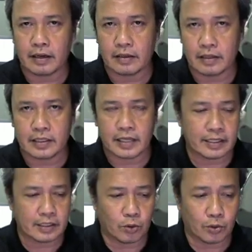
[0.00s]
this
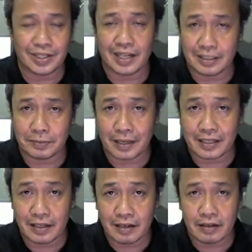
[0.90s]
case, the host cell is a
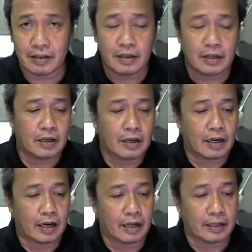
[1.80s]
bacteria.
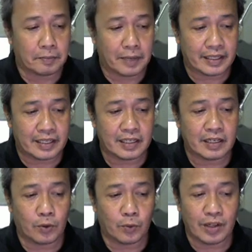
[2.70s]
The
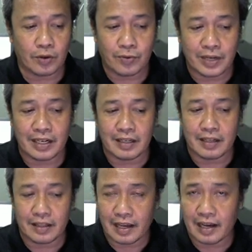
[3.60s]
bacteria will read
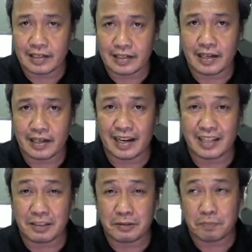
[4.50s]
that DNA
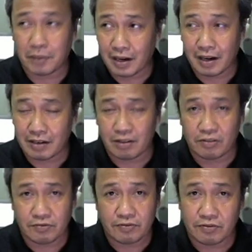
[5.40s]
as part
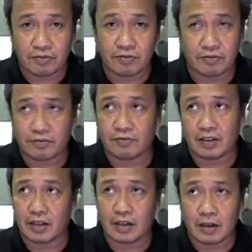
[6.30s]
of
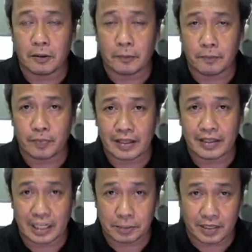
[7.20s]

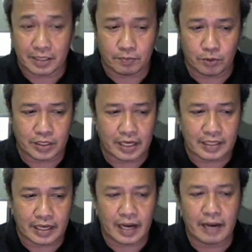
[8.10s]
the expression
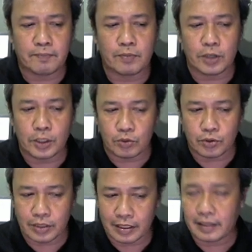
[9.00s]
process and
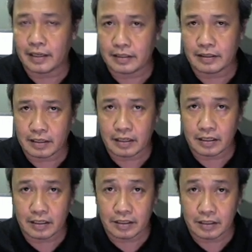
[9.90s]
produce the
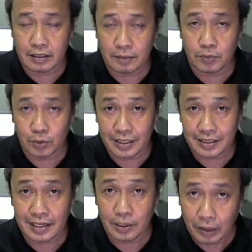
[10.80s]

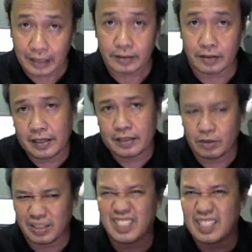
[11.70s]
proteins that you want. All right.
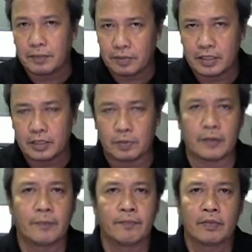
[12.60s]
So this is in principle.
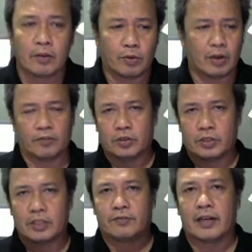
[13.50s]
Well, of
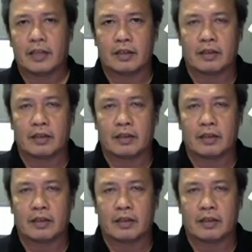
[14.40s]
course, it's very